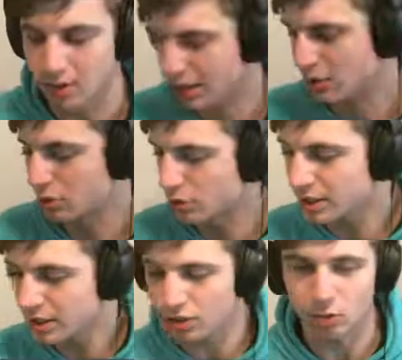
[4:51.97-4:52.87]
Okay, Troll
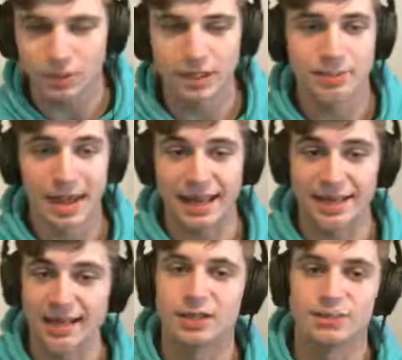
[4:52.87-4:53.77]
Slingers are really bad
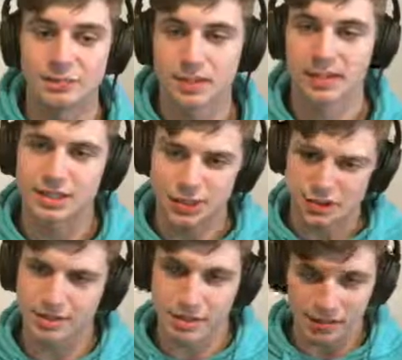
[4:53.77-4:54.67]
now. Yeah, let's
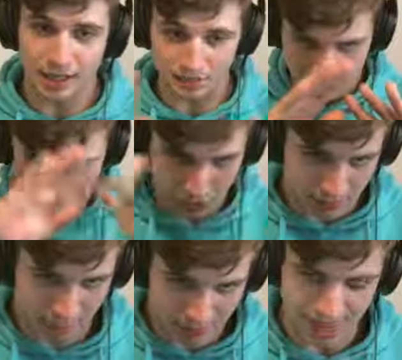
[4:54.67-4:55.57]
just
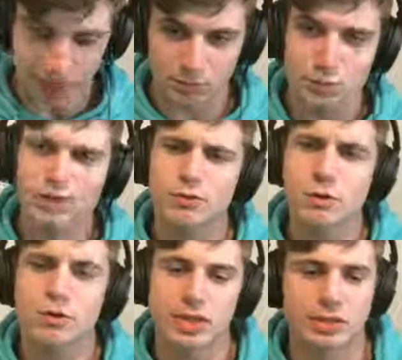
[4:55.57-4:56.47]
admit that what if
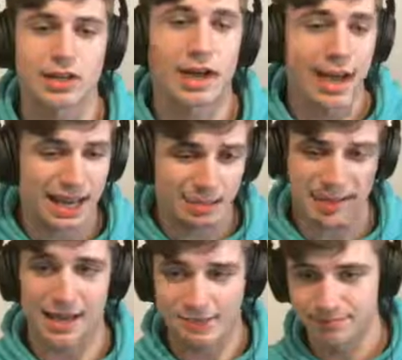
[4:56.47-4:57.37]
Troll Slingers are kind of
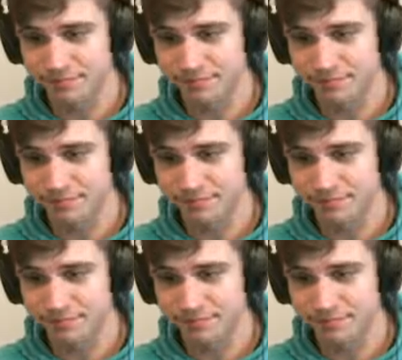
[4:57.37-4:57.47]
bad?